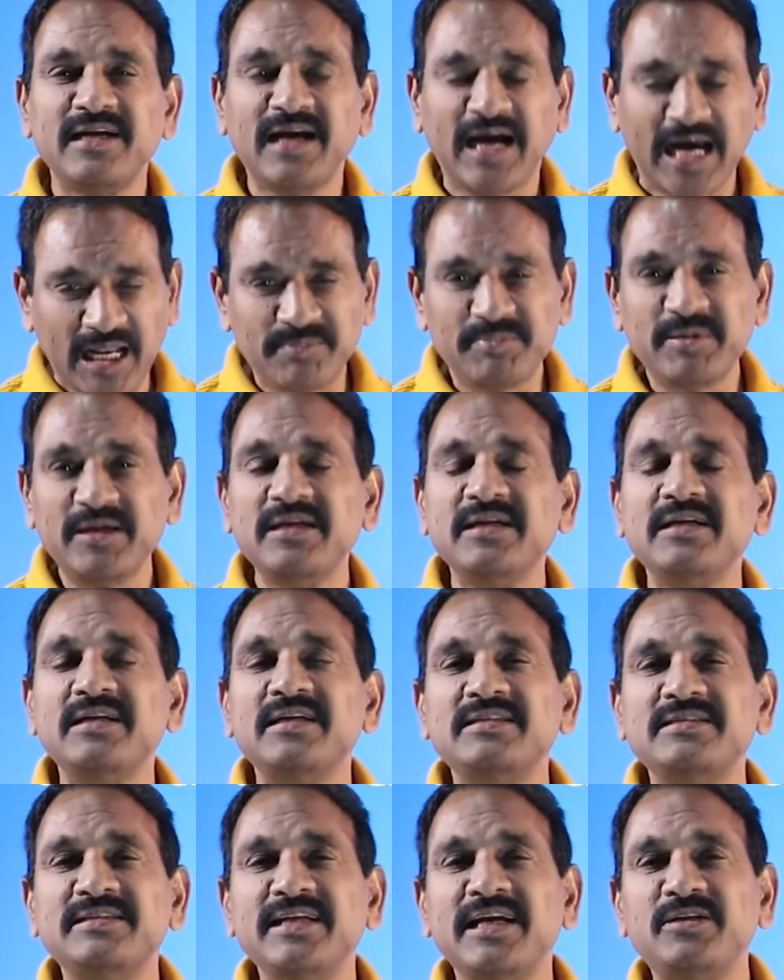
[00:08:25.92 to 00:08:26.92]
I'll be
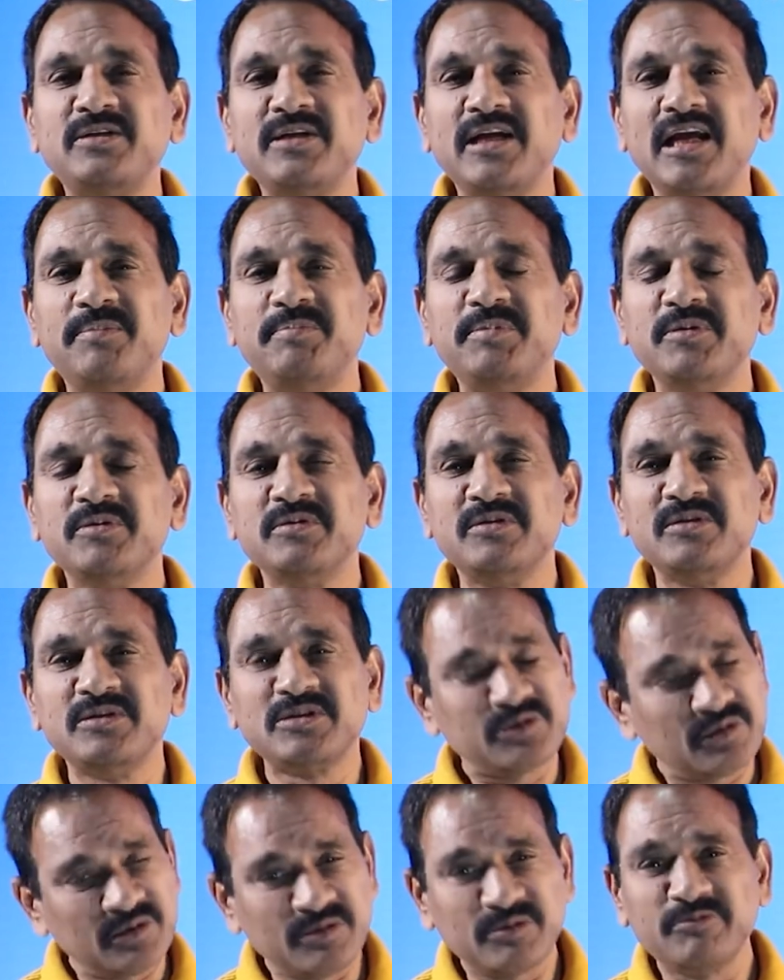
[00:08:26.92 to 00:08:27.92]
there to help you.
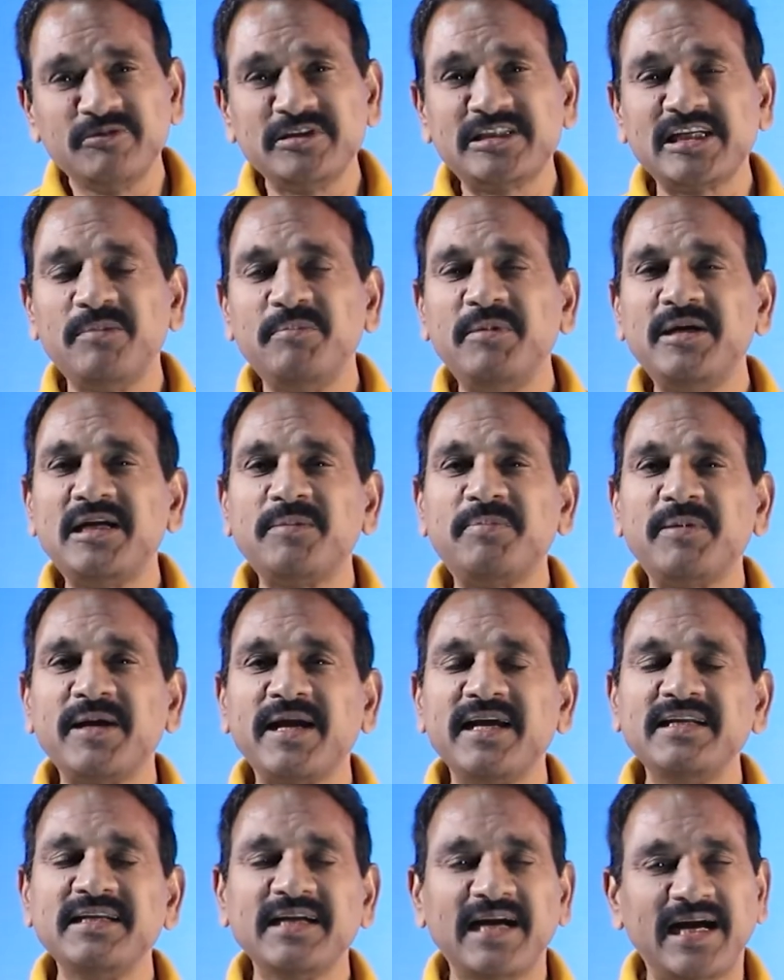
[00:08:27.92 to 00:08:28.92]
So we shall meet up again.